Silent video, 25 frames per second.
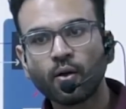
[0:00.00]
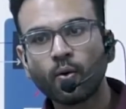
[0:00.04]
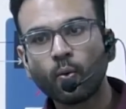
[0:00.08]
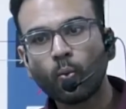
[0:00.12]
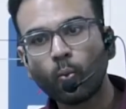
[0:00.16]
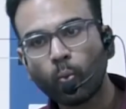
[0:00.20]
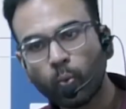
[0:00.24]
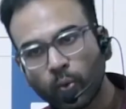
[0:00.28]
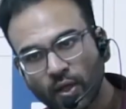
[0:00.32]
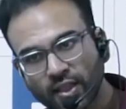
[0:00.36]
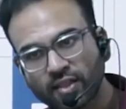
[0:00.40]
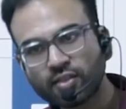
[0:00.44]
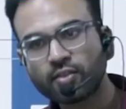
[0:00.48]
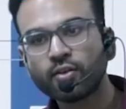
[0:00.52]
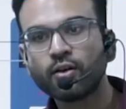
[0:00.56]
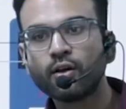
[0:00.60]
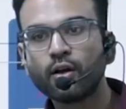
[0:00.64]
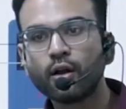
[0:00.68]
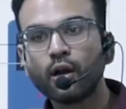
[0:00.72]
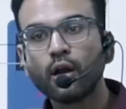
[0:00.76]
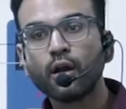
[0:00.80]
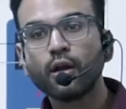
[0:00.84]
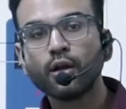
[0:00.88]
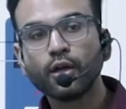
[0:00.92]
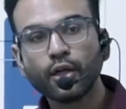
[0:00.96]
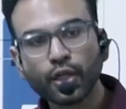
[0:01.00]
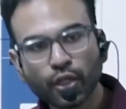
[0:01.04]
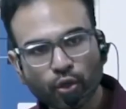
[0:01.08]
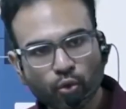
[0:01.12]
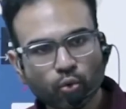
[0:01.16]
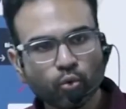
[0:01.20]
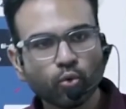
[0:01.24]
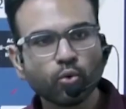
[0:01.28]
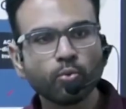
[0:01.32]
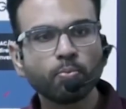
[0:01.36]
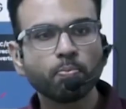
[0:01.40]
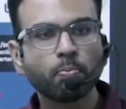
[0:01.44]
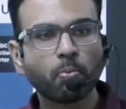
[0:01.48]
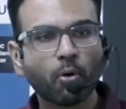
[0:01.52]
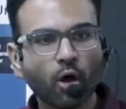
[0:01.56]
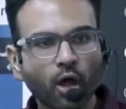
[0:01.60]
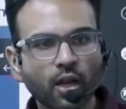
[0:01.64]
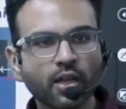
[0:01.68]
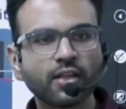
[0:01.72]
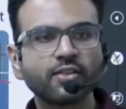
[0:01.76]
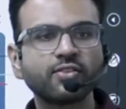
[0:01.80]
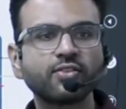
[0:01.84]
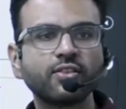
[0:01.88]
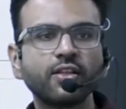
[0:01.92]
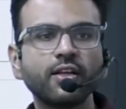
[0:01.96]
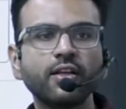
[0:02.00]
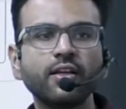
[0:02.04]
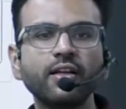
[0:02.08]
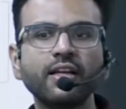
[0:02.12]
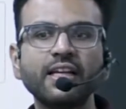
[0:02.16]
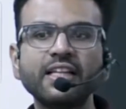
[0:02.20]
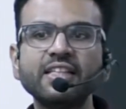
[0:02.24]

with due policy